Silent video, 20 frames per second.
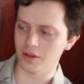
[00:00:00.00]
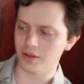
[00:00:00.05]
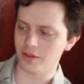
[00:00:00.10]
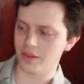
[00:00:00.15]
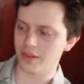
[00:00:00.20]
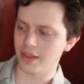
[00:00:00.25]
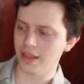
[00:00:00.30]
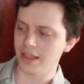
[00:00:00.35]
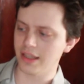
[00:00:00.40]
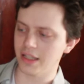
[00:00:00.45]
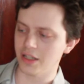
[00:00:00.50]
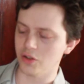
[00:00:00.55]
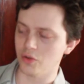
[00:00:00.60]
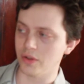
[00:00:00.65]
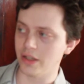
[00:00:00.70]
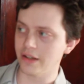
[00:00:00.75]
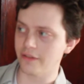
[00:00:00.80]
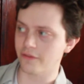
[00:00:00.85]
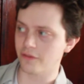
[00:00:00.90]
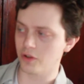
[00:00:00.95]
thing that you
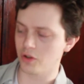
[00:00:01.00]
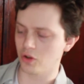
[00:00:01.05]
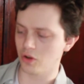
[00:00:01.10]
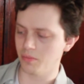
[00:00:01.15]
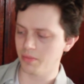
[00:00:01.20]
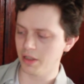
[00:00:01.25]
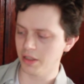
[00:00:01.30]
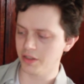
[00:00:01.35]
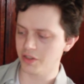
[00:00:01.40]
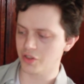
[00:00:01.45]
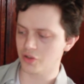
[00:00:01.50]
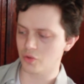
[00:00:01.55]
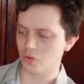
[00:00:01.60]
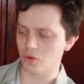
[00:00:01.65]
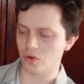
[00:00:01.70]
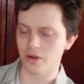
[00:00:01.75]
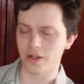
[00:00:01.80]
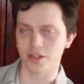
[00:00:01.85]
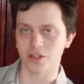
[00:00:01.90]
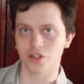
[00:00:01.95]
get for your ability
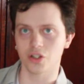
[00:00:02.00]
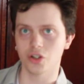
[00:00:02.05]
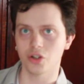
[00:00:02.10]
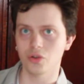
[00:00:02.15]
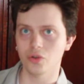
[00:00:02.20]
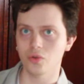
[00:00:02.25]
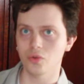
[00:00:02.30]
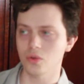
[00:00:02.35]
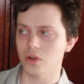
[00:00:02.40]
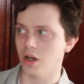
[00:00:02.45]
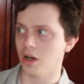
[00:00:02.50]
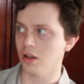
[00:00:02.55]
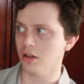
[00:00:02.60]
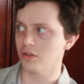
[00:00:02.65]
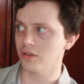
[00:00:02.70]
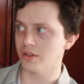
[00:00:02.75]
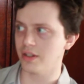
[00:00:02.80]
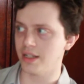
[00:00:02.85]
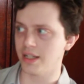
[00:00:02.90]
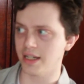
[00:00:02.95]
score is 2
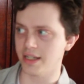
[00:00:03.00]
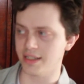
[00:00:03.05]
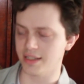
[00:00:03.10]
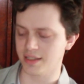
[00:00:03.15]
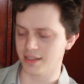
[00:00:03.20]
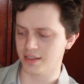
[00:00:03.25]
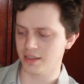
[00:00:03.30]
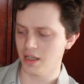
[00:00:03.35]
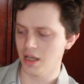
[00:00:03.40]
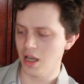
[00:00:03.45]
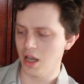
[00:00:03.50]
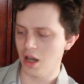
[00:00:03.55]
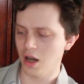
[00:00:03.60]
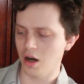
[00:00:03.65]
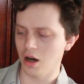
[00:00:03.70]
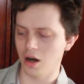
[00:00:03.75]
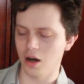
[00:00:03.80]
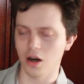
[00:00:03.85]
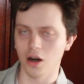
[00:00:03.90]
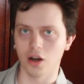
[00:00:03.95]
colored dice.
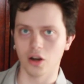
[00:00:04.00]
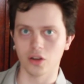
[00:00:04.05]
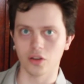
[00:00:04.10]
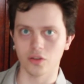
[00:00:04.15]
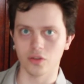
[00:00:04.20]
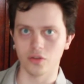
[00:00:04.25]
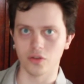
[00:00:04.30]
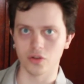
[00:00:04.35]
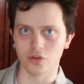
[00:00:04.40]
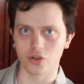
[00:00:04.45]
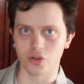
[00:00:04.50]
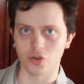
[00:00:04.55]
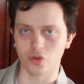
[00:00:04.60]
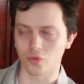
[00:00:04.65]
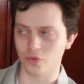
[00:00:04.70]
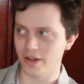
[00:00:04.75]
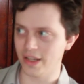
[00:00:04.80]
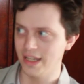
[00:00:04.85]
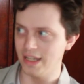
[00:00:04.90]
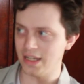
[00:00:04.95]
There's
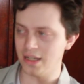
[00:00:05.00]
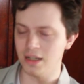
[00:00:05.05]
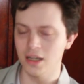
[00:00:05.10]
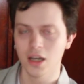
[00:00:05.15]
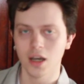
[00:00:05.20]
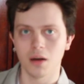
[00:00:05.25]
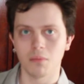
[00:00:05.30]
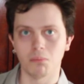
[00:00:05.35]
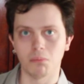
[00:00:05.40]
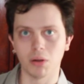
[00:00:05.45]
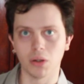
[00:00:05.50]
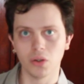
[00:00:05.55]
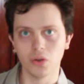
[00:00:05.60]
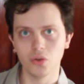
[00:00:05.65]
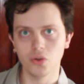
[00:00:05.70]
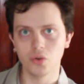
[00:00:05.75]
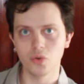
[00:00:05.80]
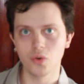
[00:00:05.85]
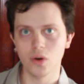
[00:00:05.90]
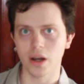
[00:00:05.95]
green,
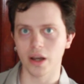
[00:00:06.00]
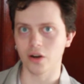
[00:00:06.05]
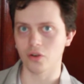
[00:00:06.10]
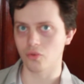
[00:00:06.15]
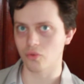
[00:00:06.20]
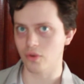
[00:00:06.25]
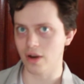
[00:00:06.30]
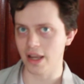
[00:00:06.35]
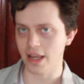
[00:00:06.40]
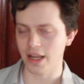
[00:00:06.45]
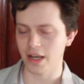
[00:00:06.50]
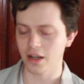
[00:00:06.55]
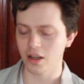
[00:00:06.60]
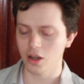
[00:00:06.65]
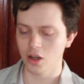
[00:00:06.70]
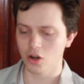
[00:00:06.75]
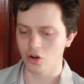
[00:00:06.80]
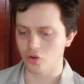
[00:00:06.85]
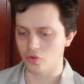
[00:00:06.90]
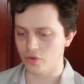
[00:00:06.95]
blue, and red.
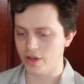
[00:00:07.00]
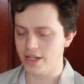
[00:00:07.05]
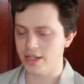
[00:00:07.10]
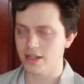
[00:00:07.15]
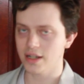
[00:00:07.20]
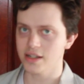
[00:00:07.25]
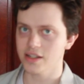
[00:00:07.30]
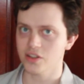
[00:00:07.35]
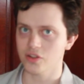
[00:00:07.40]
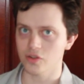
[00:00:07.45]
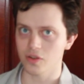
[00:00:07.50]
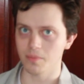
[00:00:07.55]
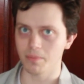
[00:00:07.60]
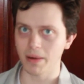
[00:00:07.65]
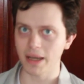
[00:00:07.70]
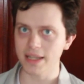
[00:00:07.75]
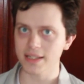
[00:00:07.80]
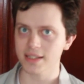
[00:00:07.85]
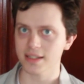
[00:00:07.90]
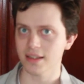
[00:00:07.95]
Green dice are the
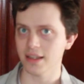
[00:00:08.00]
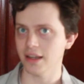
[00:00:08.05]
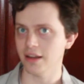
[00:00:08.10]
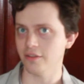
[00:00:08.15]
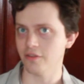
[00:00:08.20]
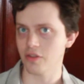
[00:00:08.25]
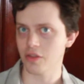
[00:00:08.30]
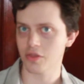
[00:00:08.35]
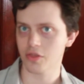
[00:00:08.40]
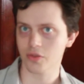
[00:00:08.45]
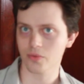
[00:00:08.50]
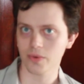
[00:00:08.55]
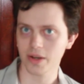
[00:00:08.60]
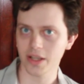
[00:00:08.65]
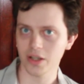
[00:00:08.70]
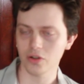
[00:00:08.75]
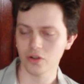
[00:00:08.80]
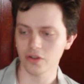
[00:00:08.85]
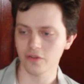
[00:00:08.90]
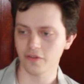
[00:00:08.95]
best. They have
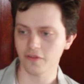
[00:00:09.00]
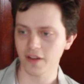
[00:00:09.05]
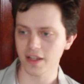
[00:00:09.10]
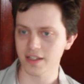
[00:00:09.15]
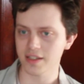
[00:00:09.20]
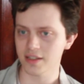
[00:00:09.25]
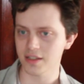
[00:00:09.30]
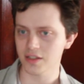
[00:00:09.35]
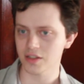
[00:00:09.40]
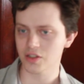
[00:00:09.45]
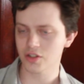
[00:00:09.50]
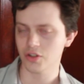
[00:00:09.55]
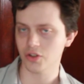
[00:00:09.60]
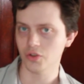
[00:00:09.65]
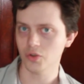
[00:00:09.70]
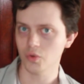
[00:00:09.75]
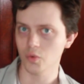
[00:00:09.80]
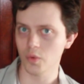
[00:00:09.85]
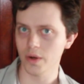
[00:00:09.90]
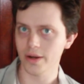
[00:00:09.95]
3 good faces,
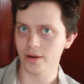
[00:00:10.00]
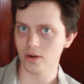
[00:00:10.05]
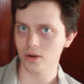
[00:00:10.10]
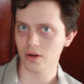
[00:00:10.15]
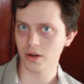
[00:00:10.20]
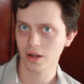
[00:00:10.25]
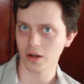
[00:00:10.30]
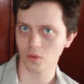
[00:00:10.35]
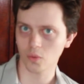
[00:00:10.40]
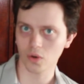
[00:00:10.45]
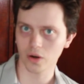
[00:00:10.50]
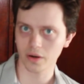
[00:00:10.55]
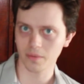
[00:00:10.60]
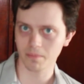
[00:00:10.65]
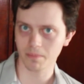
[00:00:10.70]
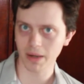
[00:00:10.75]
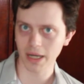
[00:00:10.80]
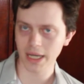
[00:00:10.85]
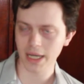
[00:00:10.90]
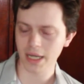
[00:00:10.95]
2 weird, and 1
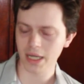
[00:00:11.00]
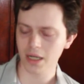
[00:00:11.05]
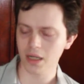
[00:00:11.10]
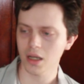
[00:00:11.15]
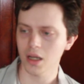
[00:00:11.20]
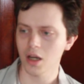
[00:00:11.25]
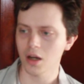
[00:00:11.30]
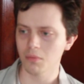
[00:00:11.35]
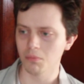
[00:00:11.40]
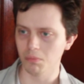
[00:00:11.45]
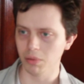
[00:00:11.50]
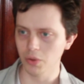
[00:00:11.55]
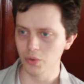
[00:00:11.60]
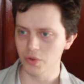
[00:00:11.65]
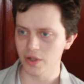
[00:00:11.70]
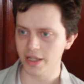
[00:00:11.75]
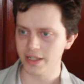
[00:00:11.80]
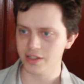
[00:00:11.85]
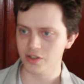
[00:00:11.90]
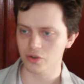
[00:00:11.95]
bad. Blue
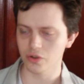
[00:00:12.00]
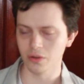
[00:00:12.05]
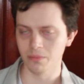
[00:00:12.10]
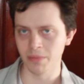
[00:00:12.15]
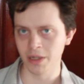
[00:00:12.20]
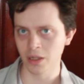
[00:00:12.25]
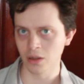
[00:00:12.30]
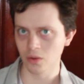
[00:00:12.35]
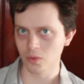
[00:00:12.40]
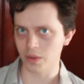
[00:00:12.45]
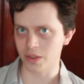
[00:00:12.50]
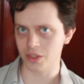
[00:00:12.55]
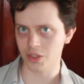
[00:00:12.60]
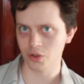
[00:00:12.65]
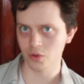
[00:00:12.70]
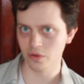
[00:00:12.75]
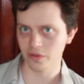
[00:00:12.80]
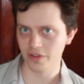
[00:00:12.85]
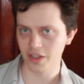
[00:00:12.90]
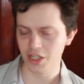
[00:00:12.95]
dice are the middle with
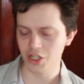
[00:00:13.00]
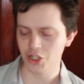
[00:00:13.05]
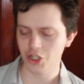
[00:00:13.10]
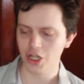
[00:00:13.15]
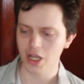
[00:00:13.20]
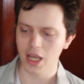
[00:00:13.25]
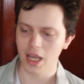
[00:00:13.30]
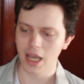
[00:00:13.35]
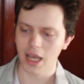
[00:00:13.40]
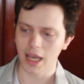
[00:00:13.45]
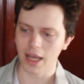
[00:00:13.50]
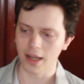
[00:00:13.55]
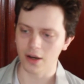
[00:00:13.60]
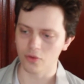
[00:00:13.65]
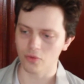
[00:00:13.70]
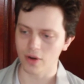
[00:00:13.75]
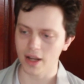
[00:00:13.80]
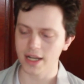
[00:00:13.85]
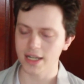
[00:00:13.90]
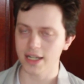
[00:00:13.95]
2 of each,
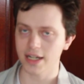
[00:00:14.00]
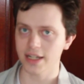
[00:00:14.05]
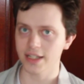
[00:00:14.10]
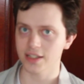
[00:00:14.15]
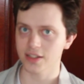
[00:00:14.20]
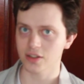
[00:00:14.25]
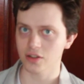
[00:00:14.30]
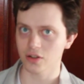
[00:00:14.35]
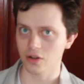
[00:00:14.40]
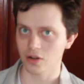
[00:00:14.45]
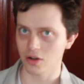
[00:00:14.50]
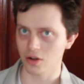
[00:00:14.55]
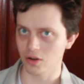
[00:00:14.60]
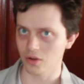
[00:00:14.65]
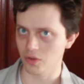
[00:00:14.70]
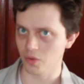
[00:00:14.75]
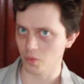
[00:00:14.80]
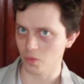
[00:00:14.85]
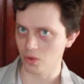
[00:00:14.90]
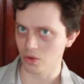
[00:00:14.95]
and red dice
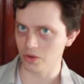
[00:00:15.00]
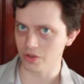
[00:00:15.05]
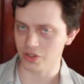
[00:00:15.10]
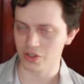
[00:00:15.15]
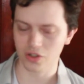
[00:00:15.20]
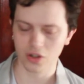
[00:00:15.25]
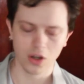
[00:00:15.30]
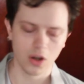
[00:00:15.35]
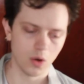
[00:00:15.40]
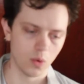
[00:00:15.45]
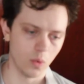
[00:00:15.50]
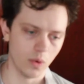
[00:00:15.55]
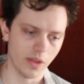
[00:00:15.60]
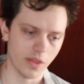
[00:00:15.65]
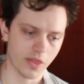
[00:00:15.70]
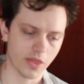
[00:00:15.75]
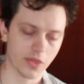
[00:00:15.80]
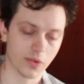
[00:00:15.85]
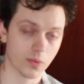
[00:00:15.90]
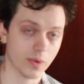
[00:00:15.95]
are the worst,
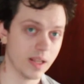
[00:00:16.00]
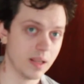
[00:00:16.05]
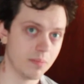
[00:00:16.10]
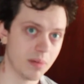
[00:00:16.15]
with 3